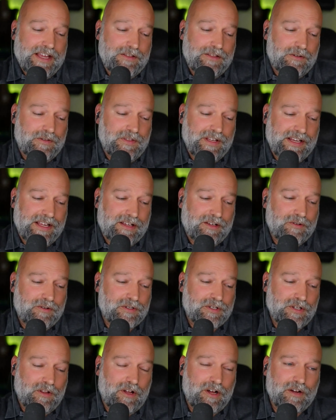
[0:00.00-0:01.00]
the other thing that
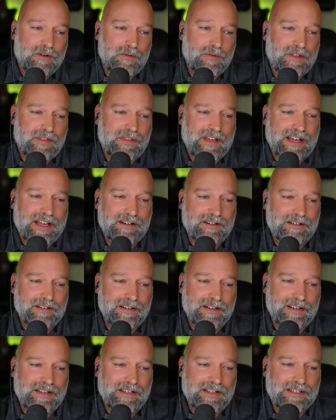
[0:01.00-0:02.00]
goes along with that
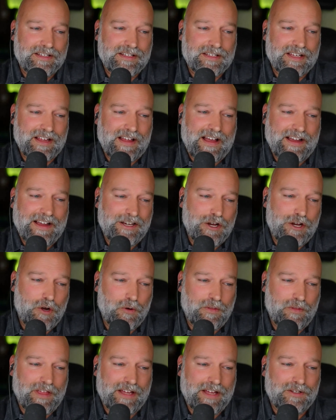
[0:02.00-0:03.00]
is I
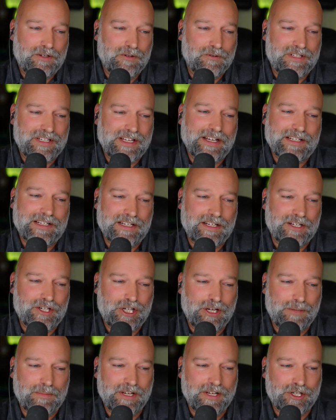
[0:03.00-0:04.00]
know that those excess
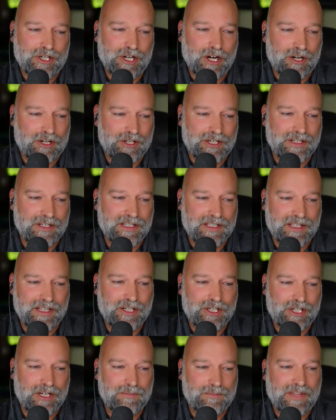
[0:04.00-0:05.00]
shipping charges to
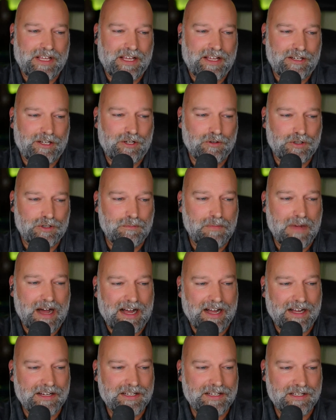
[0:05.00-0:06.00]
ship that huge
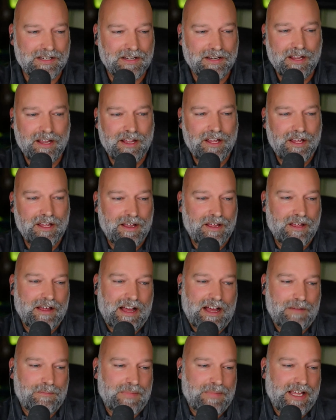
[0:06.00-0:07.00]
box,
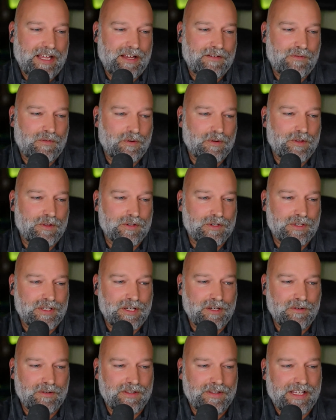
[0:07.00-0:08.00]
I'm paying for those
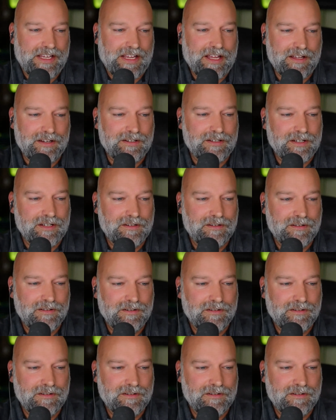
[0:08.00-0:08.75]
too in the end.